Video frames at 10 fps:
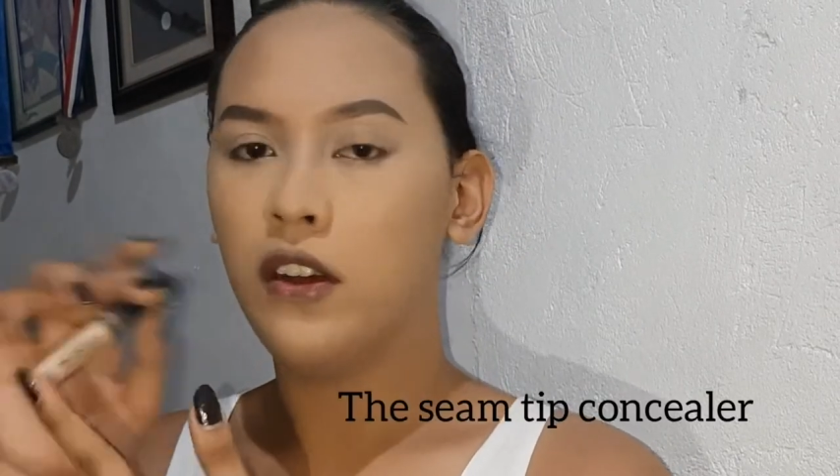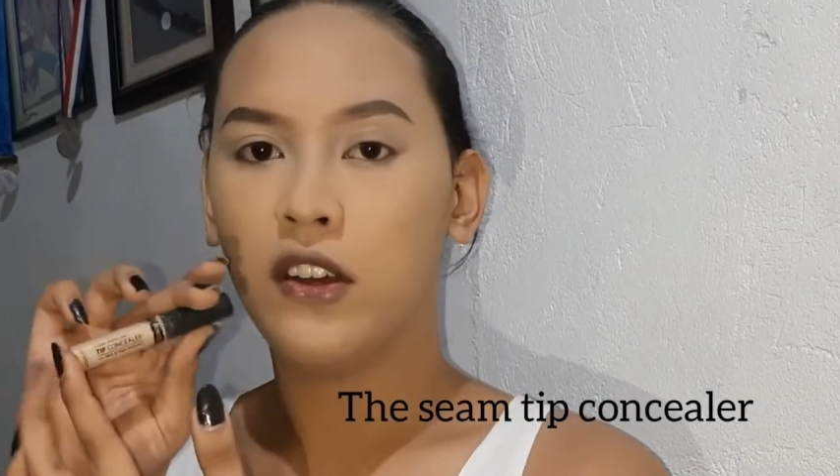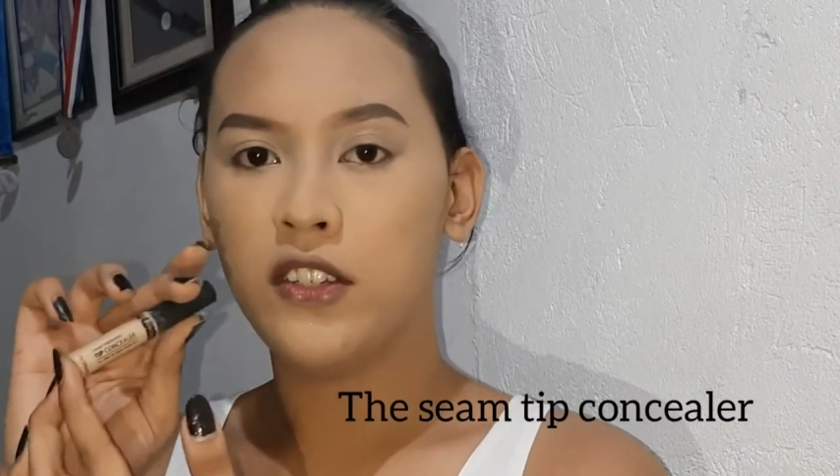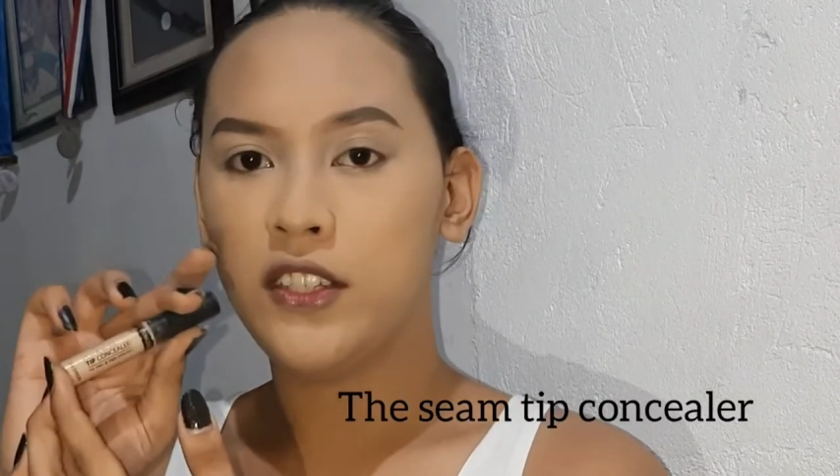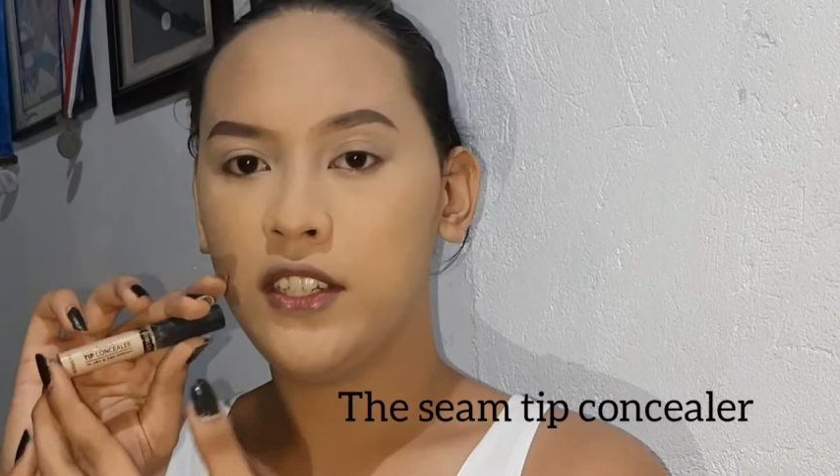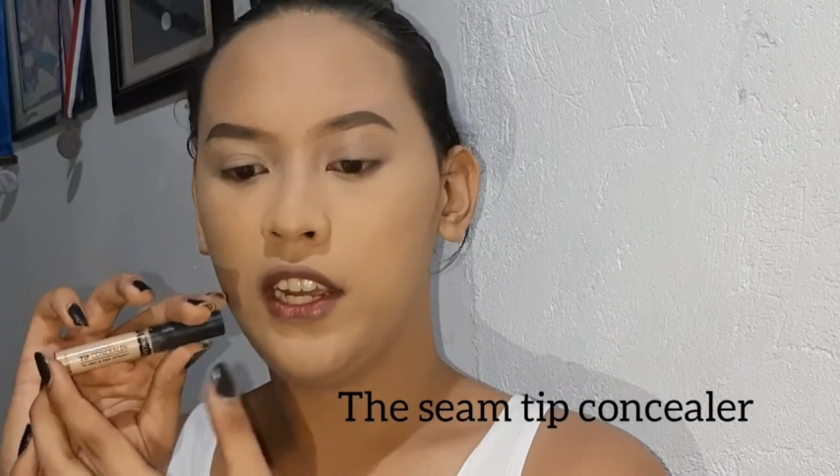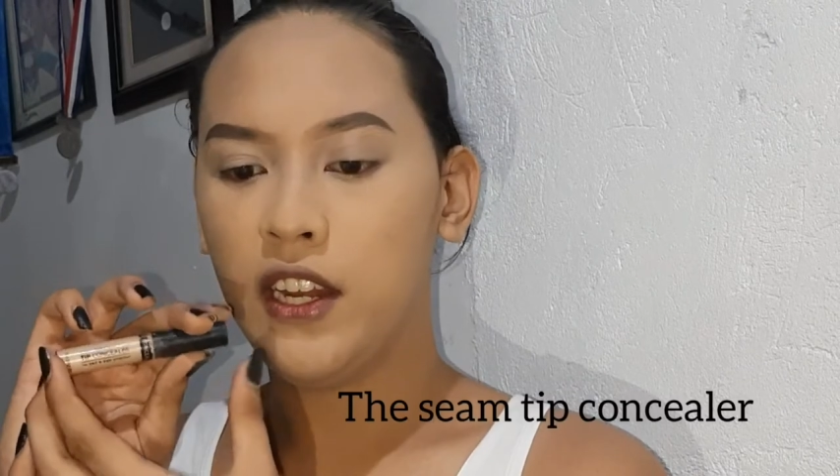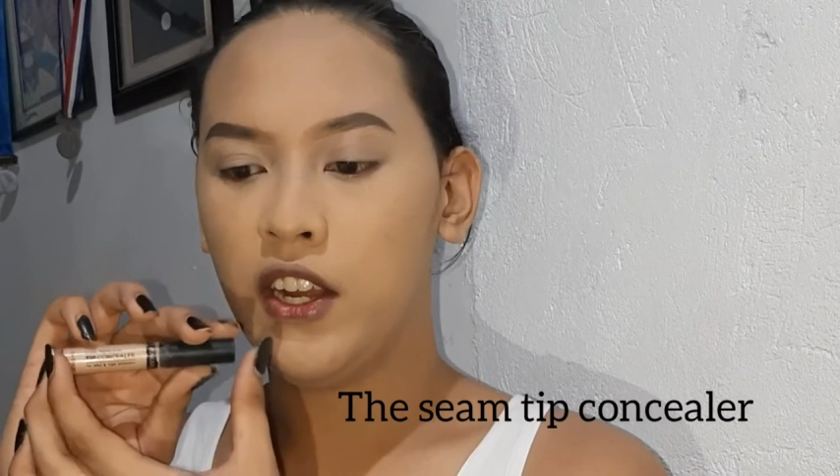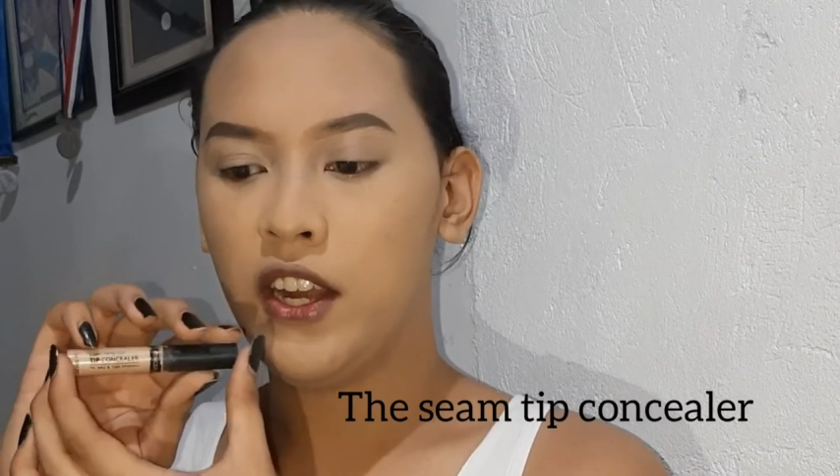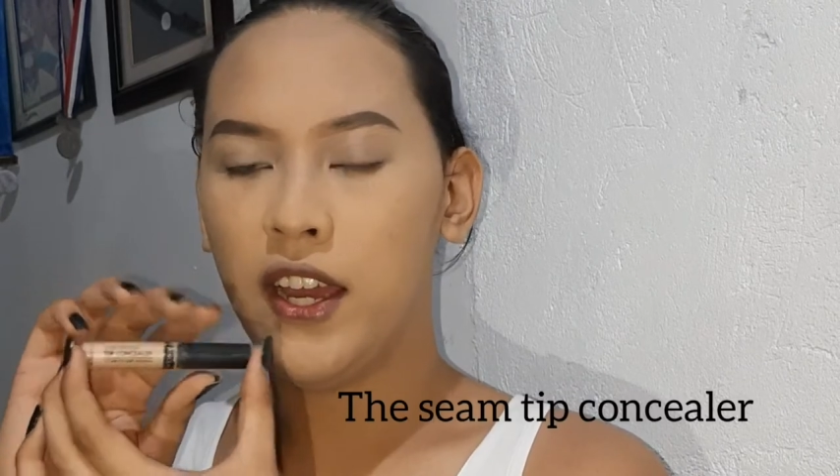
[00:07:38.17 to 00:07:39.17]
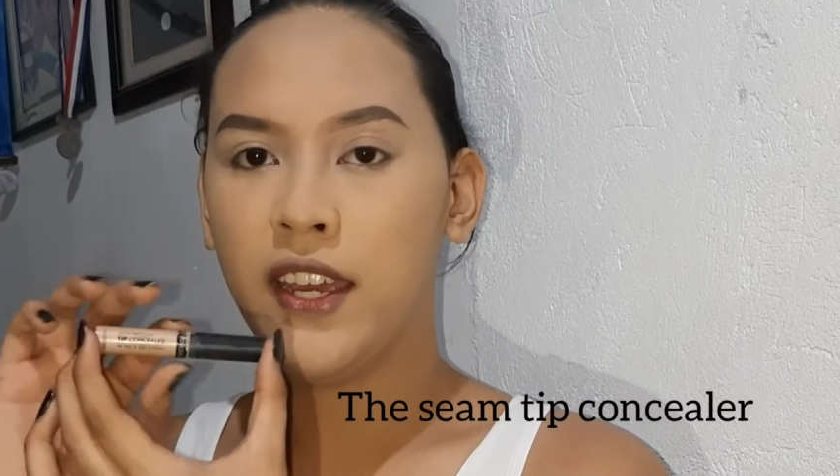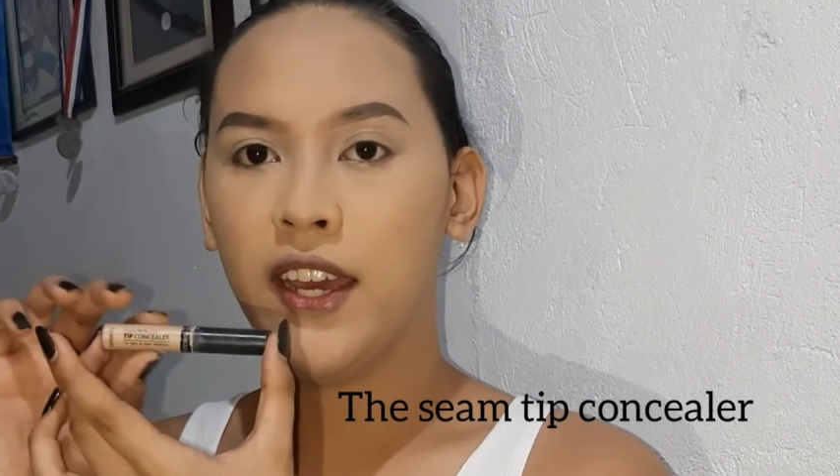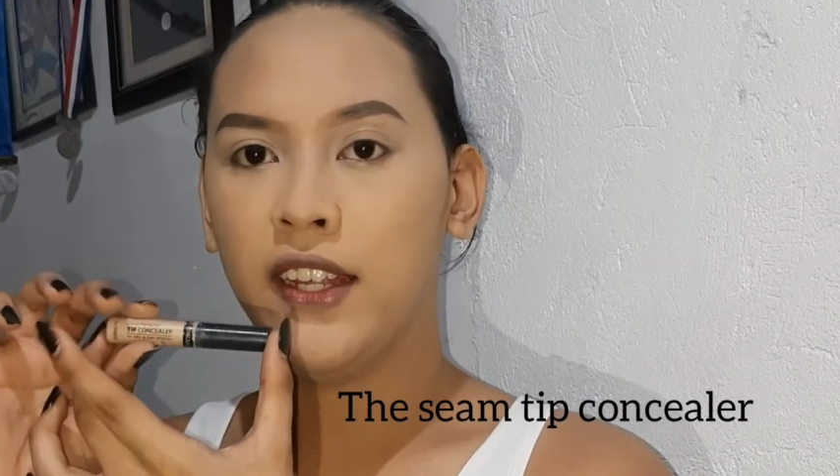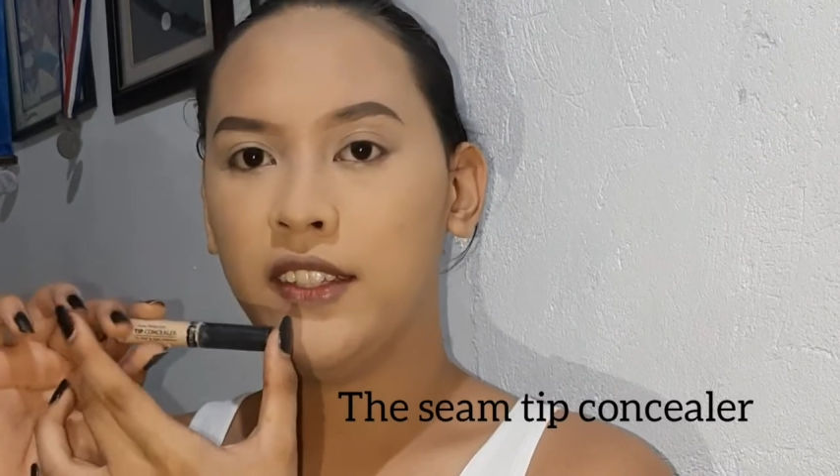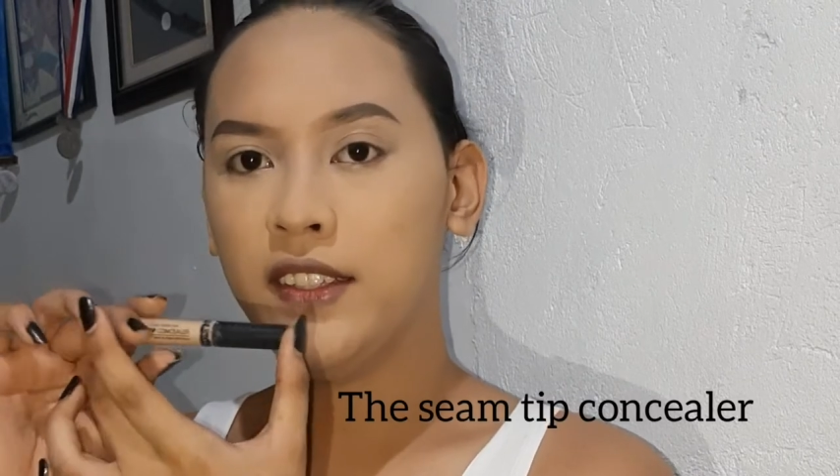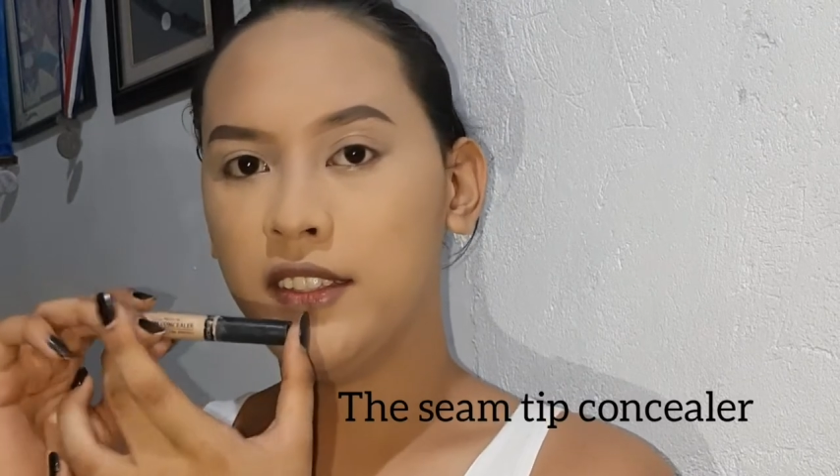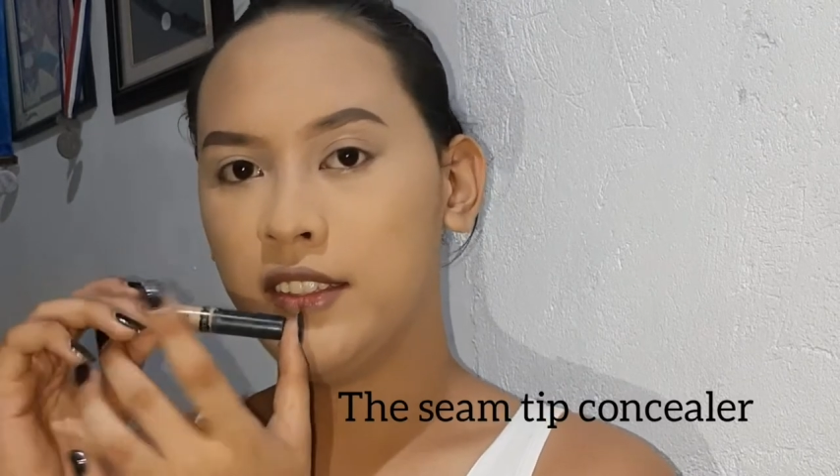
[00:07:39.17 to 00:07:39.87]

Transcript: concealer, ayan.